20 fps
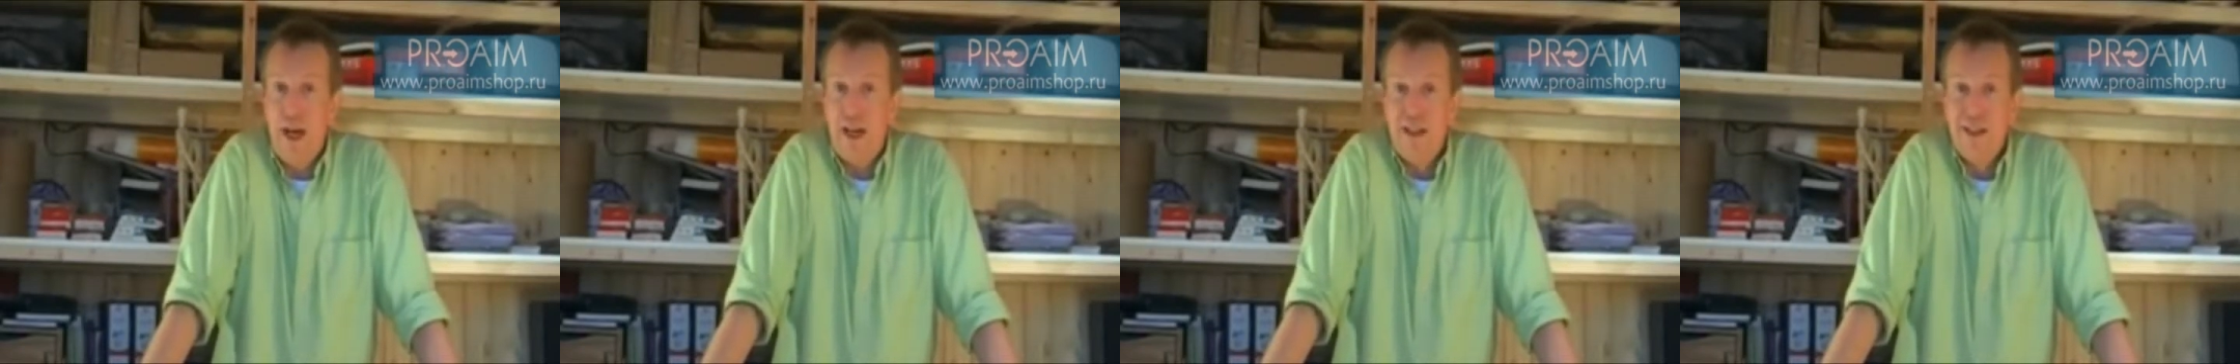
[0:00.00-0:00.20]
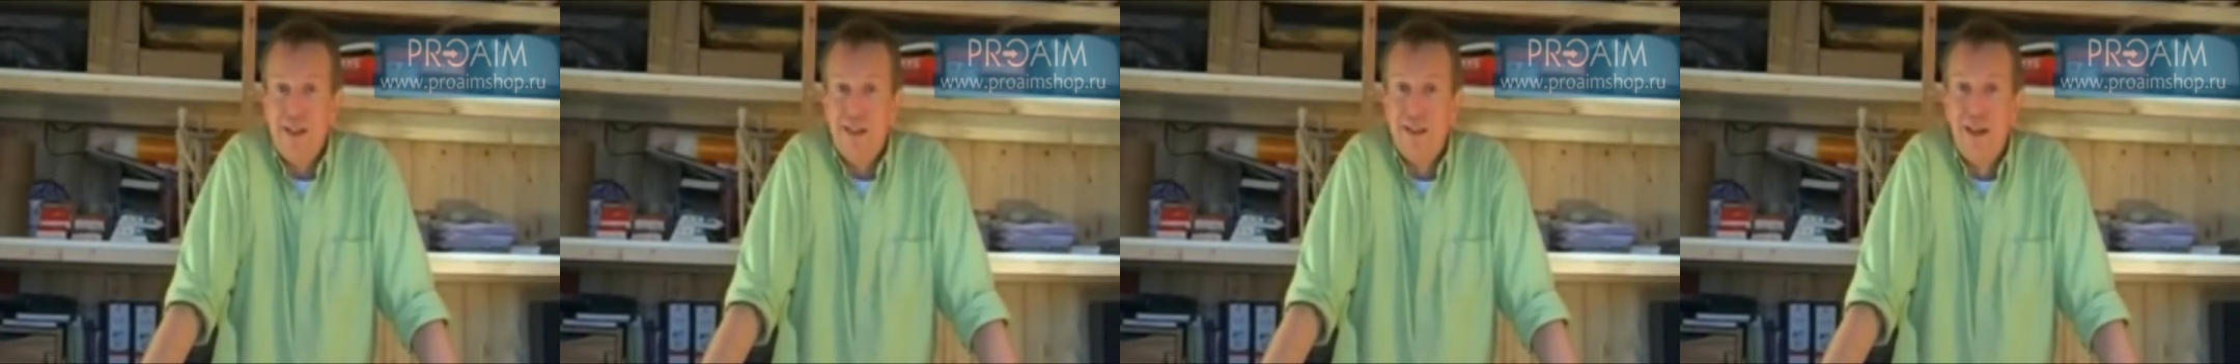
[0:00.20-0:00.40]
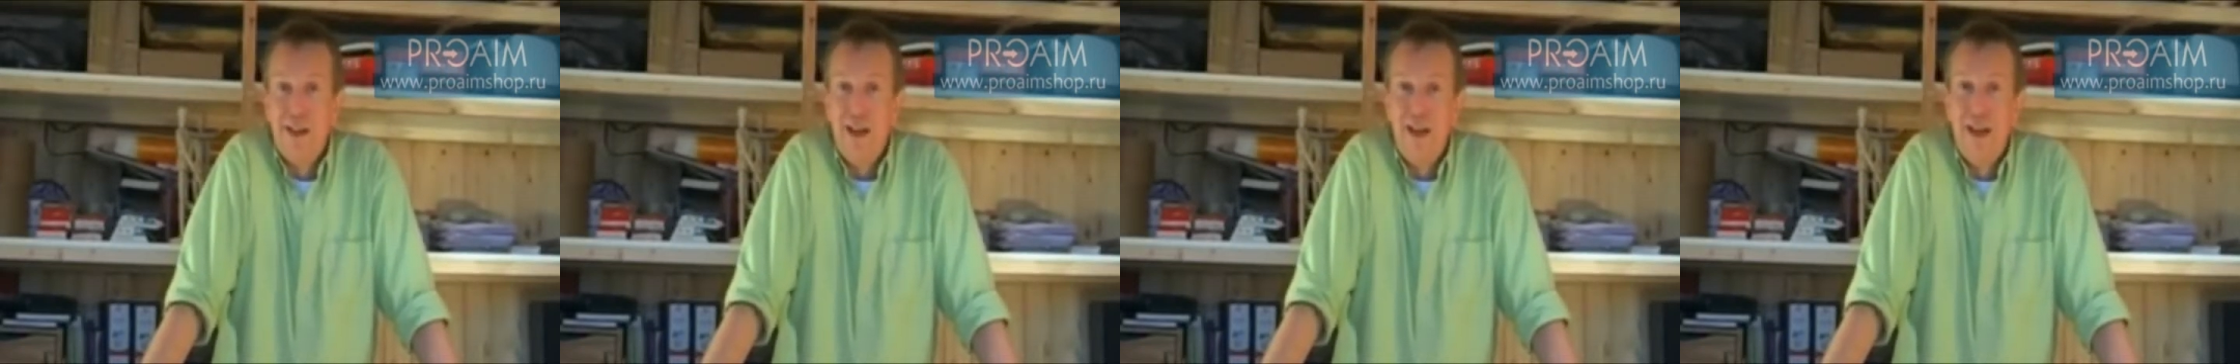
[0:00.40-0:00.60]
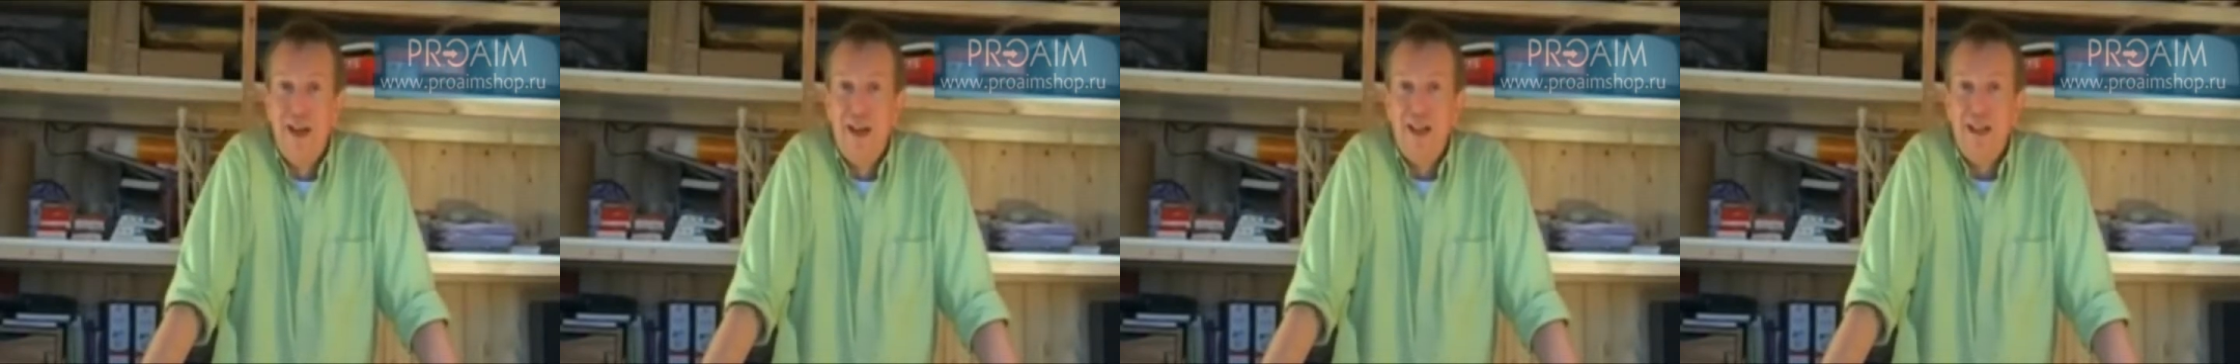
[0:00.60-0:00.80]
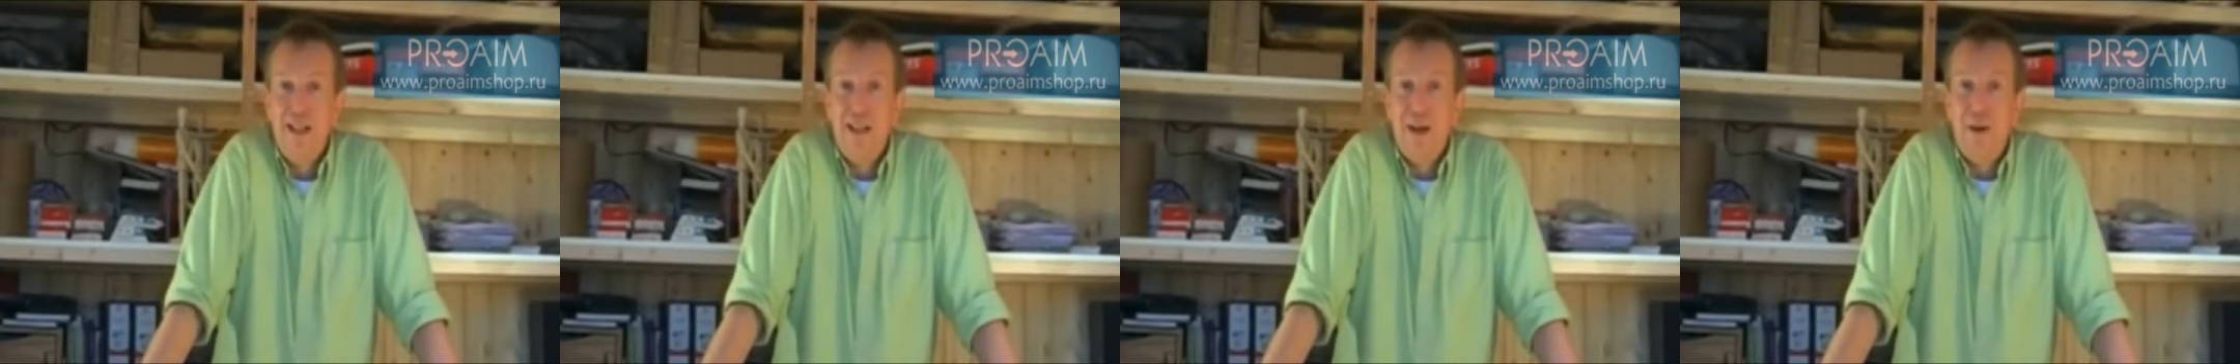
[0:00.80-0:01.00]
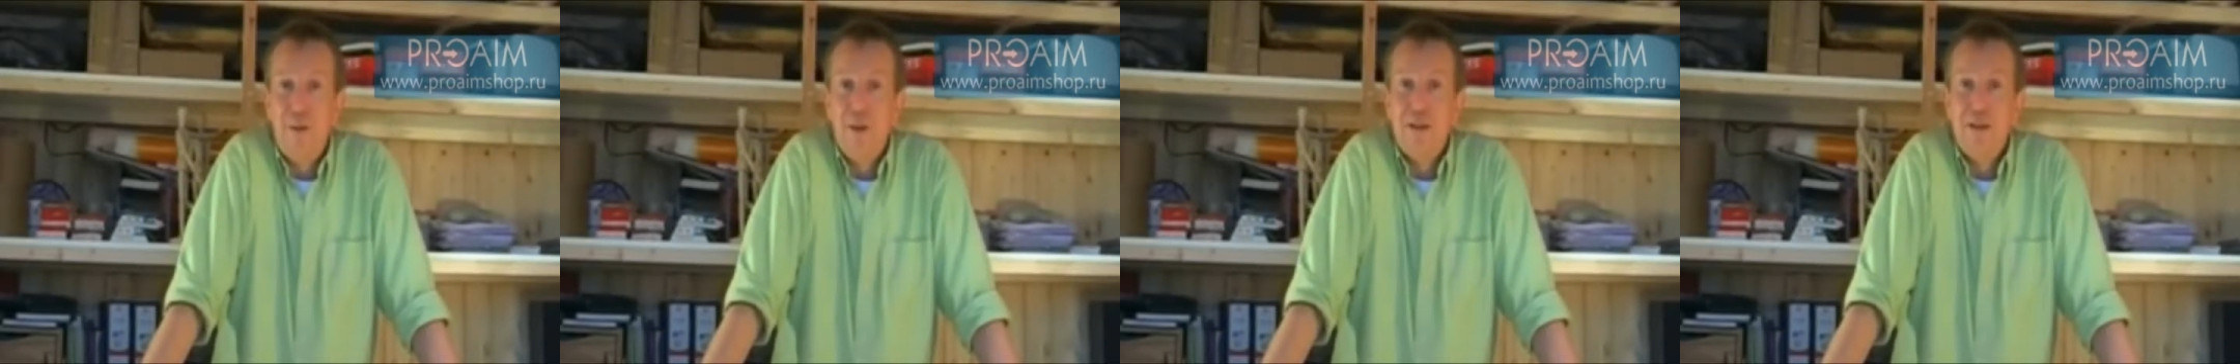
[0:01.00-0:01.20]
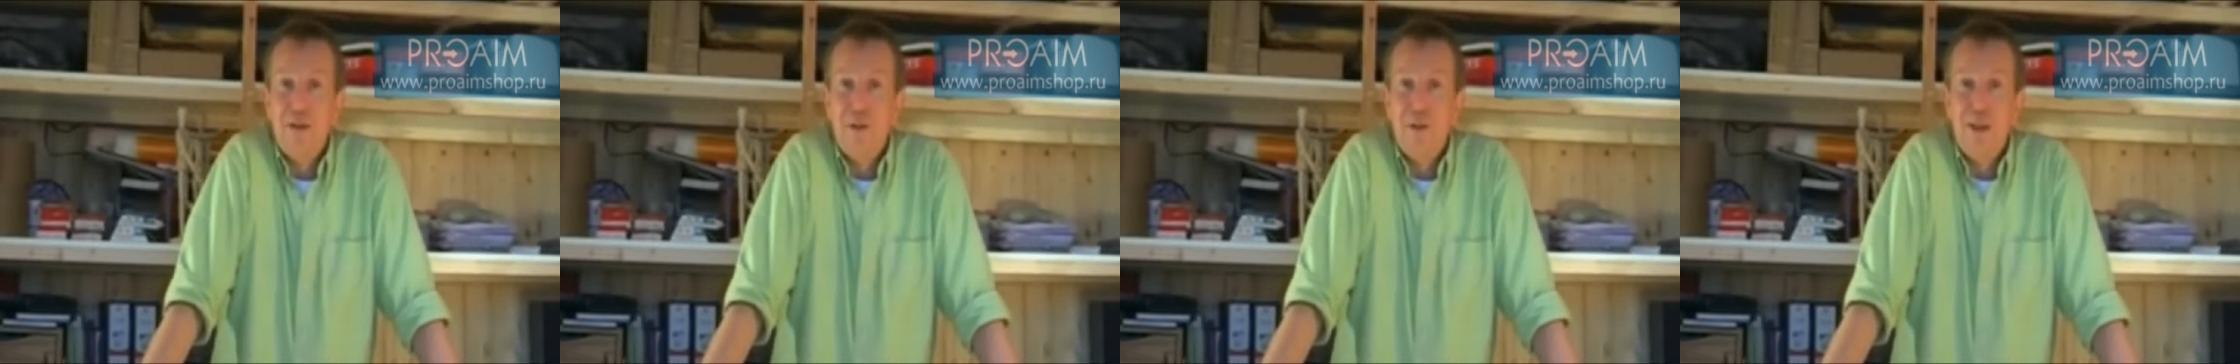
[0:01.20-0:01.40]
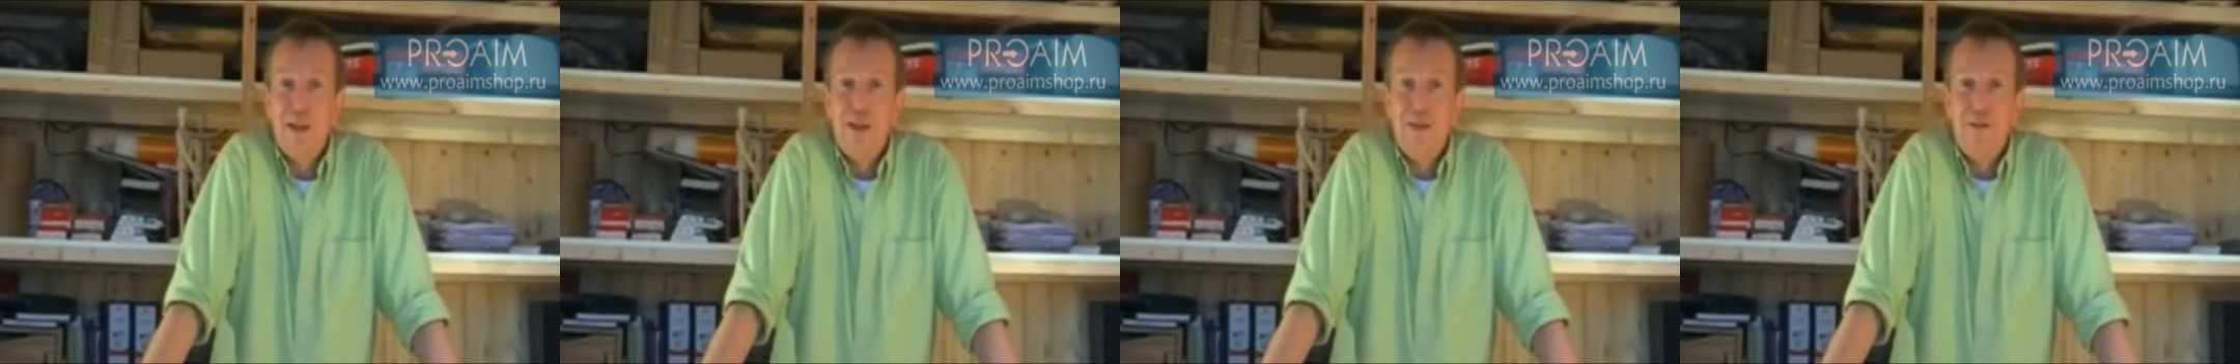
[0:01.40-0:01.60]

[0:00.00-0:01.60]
and you know, we're